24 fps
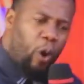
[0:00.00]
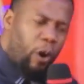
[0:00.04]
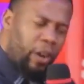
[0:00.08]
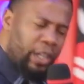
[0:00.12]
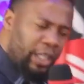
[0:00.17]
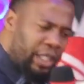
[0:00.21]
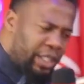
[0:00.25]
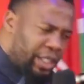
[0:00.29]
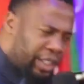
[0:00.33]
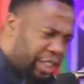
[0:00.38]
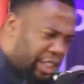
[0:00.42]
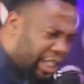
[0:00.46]

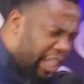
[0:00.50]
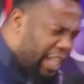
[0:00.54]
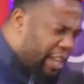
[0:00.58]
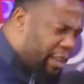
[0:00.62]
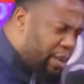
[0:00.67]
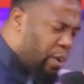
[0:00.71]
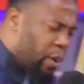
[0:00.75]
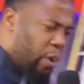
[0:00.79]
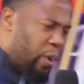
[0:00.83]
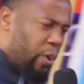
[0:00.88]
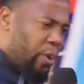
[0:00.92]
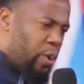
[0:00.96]

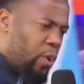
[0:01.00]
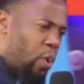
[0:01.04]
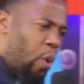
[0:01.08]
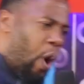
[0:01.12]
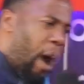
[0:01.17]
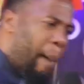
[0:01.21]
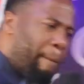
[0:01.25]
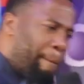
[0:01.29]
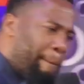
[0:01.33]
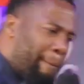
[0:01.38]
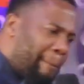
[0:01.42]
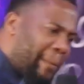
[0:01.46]
continue
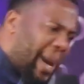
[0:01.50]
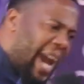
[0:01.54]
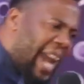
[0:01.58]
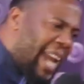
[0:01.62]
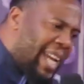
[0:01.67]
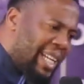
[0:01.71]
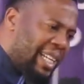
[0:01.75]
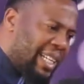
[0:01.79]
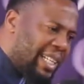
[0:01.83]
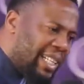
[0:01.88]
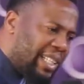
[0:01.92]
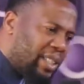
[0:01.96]
your
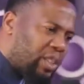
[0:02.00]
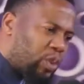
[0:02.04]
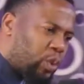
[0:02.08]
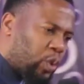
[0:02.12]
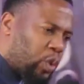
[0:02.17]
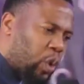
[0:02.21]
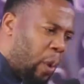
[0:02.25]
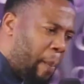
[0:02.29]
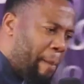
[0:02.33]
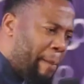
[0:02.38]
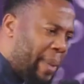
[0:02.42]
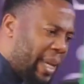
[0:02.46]
mind
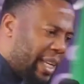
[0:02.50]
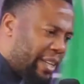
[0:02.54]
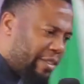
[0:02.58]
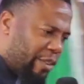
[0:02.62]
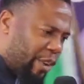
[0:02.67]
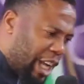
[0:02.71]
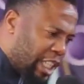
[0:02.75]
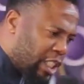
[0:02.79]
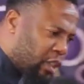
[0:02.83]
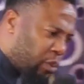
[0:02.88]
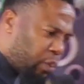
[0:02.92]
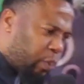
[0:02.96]
to be
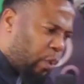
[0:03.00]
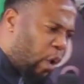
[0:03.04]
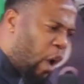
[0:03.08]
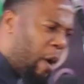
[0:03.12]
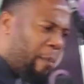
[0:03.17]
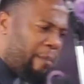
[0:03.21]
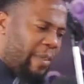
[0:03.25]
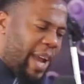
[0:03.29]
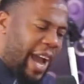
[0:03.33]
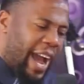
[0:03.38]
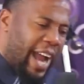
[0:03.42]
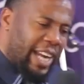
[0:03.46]

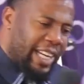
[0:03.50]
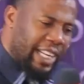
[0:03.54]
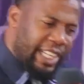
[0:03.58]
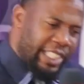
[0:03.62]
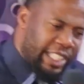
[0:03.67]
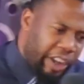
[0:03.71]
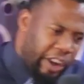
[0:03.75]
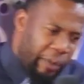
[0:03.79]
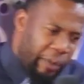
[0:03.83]
transformed and it